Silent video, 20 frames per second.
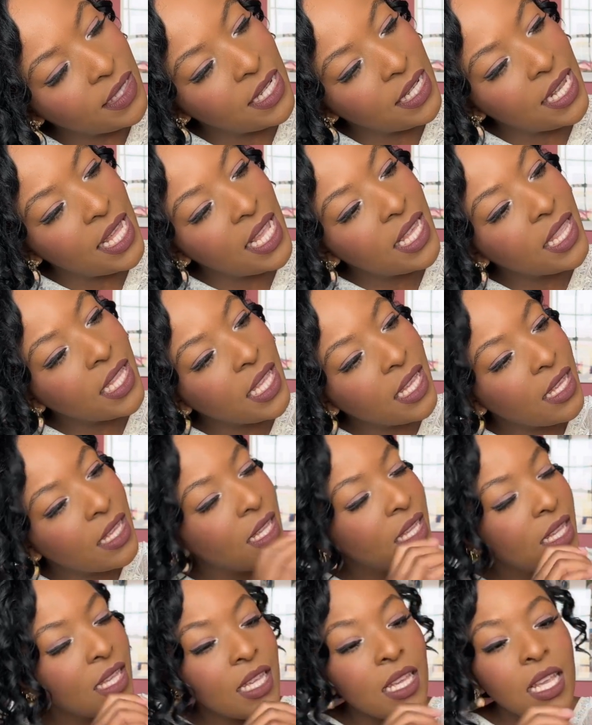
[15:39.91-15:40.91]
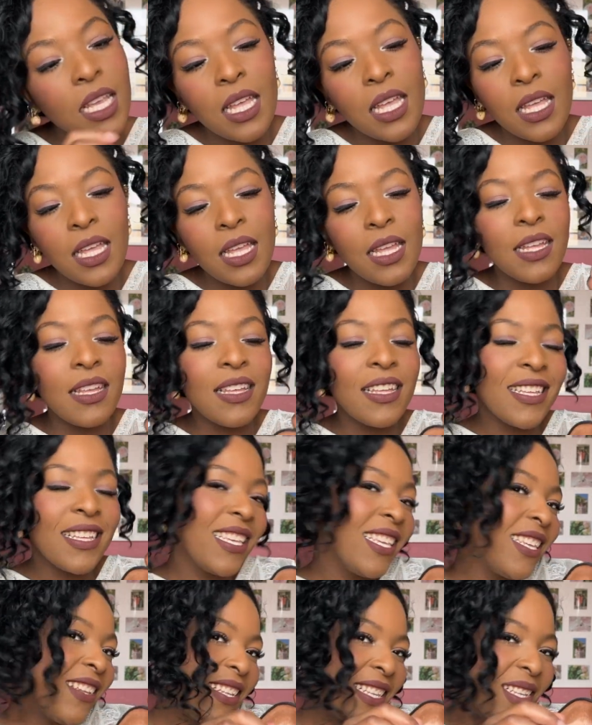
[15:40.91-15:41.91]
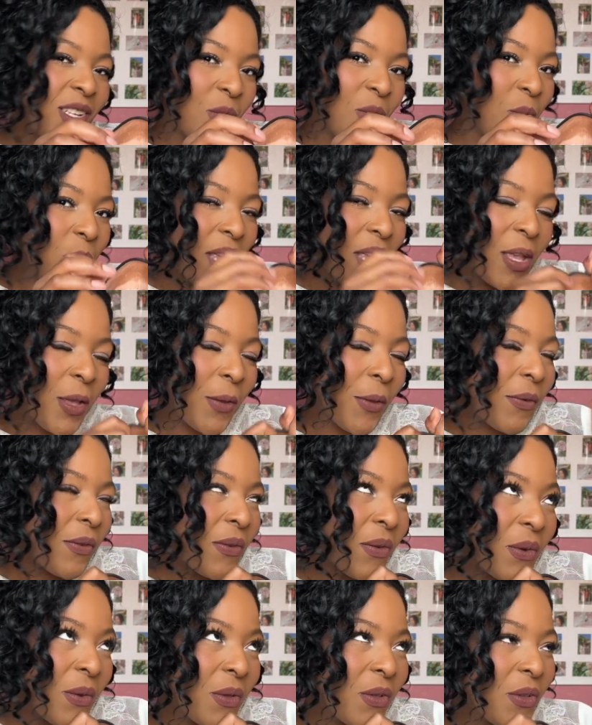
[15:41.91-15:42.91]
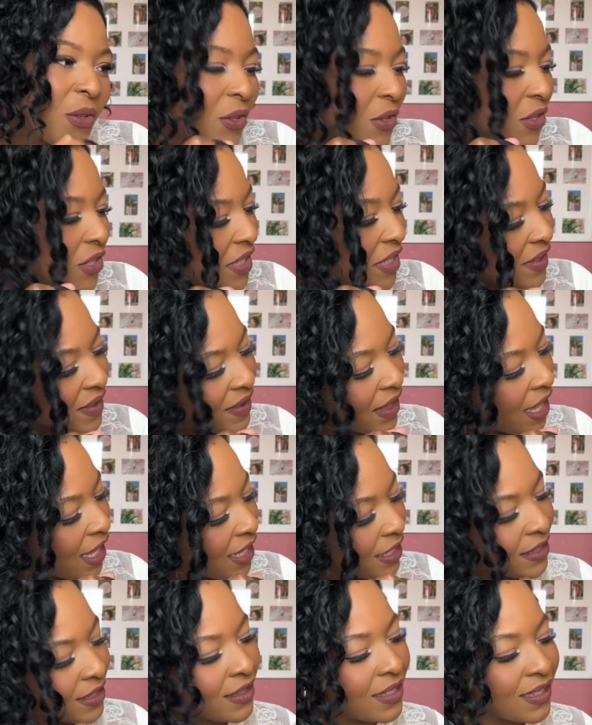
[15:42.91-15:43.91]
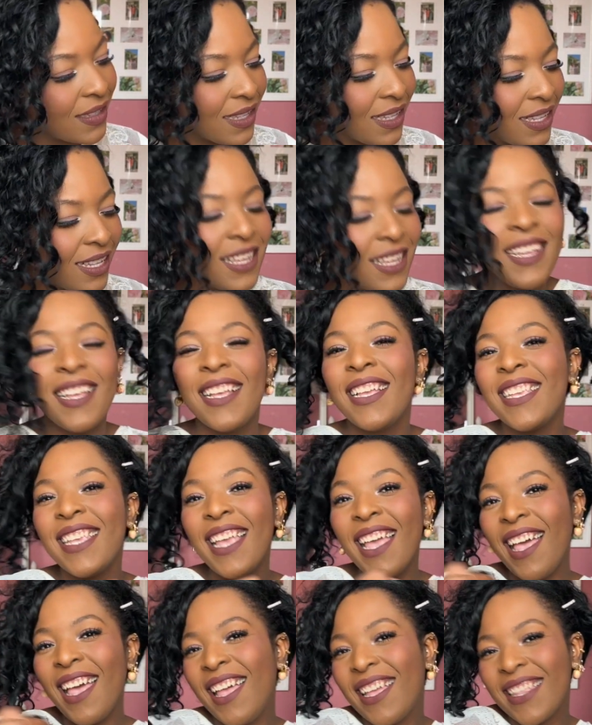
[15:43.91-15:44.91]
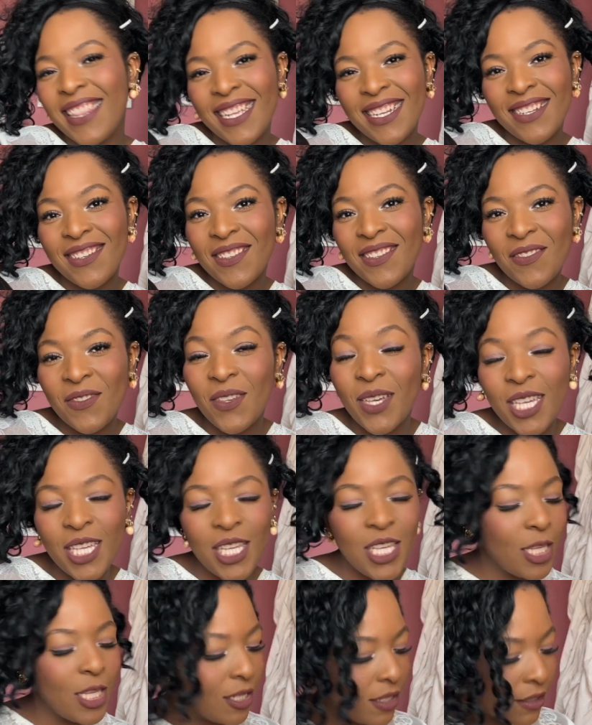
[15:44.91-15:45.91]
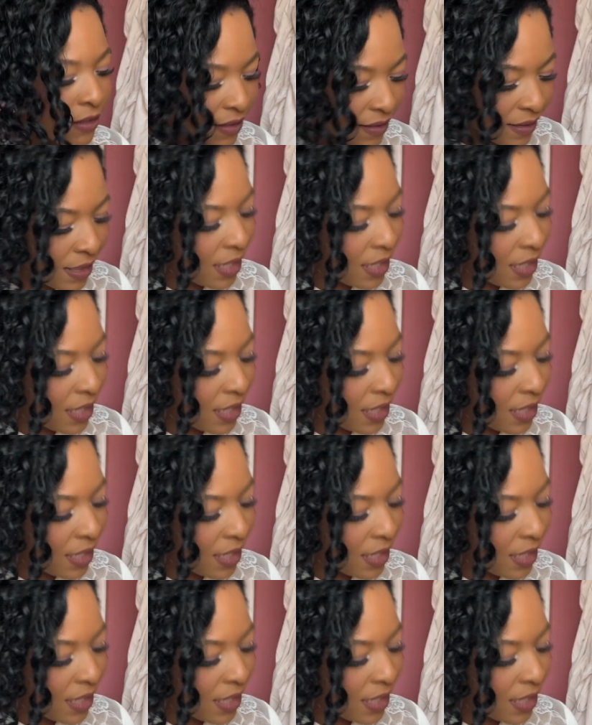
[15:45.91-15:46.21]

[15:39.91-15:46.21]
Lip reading: leather here, cute little bow of course, and yeah, they're just very cute.